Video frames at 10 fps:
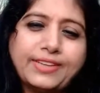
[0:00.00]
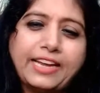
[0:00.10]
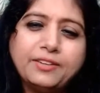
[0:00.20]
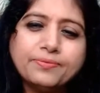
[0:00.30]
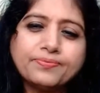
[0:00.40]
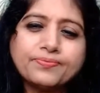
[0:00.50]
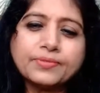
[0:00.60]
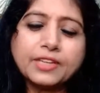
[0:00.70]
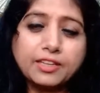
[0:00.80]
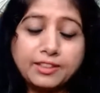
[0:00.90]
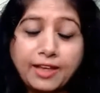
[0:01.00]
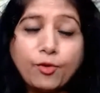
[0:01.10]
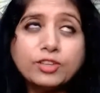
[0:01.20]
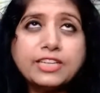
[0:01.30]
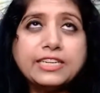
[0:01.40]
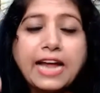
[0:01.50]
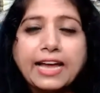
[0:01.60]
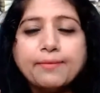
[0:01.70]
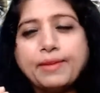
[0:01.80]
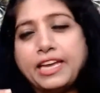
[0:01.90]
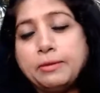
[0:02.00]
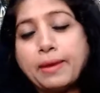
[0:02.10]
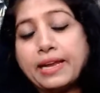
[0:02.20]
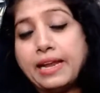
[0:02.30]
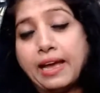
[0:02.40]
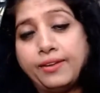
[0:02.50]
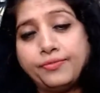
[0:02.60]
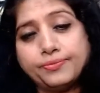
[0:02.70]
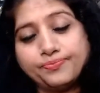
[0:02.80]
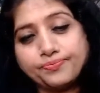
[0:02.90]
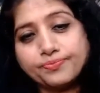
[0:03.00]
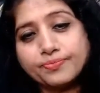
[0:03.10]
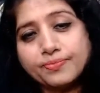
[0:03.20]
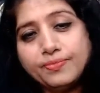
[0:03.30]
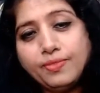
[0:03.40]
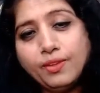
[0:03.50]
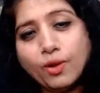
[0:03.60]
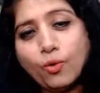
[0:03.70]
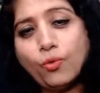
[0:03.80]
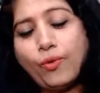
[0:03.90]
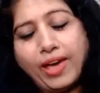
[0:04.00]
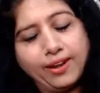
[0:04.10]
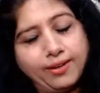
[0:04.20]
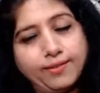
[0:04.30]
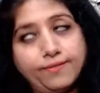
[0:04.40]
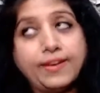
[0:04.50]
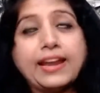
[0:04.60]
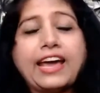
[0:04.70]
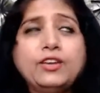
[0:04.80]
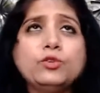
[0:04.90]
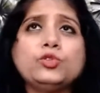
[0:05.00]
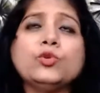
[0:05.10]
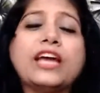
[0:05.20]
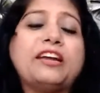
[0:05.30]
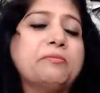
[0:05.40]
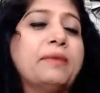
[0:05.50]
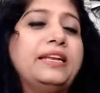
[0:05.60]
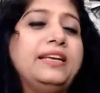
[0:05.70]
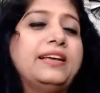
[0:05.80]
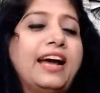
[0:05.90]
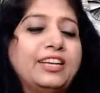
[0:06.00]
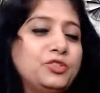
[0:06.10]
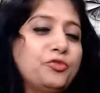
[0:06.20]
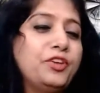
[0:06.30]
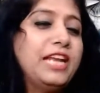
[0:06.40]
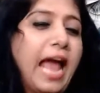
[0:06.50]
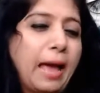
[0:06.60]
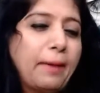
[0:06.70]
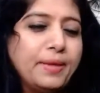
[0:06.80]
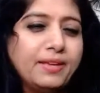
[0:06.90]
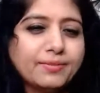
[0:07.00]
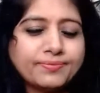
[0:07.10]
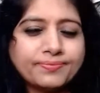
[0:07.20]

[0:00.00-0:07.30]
Right? There was a time in my life where when I used to get money, I used to feel happy.